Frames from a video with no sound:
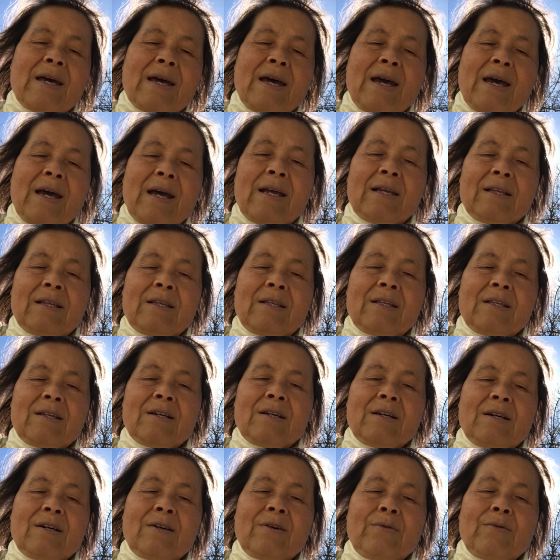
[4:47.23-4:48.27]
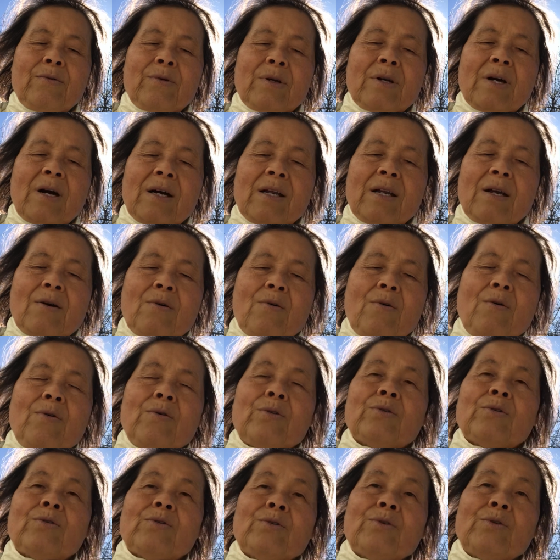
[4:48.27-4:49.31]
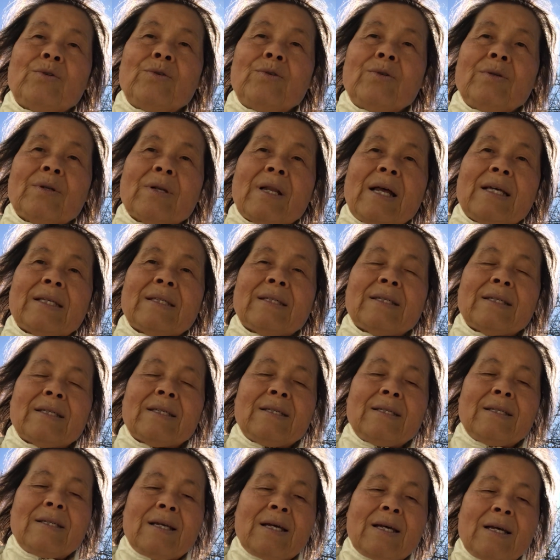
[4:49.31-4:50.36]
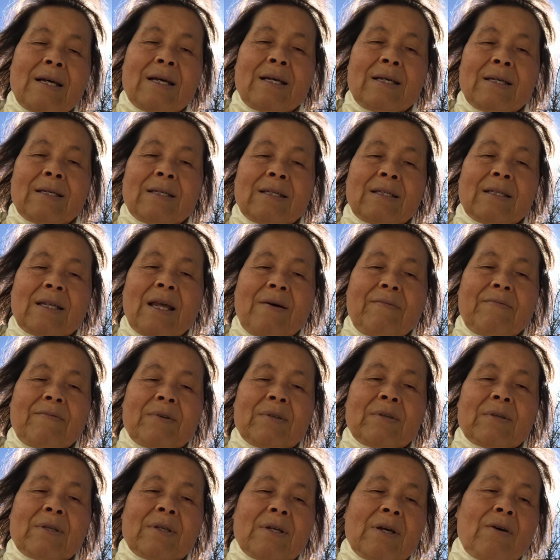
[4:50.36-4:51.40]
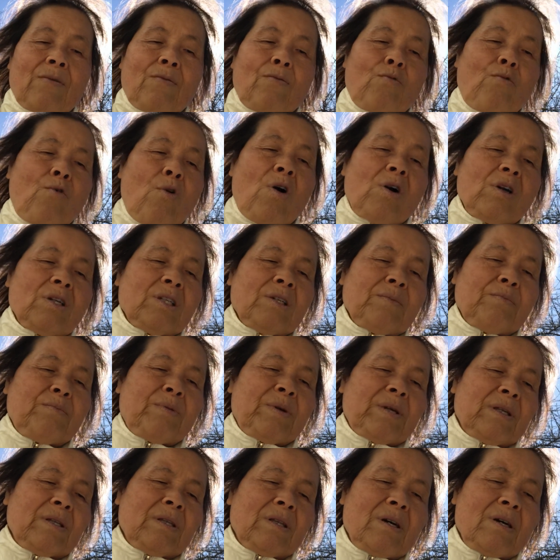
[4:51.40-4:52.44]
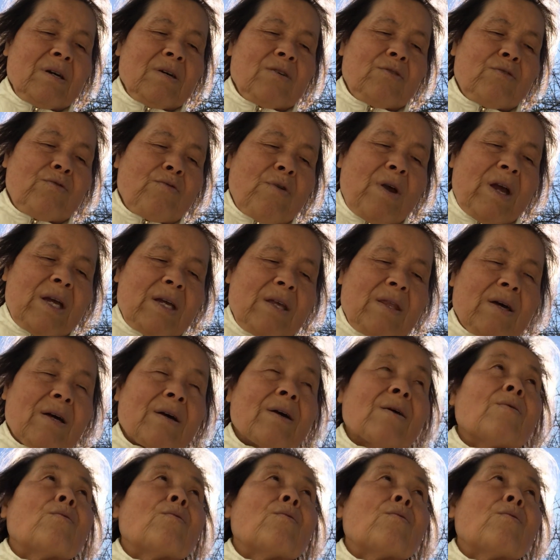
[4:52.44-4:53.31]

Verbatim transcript: And uh, we're gonna go to lesson 7, worshiping the Creator,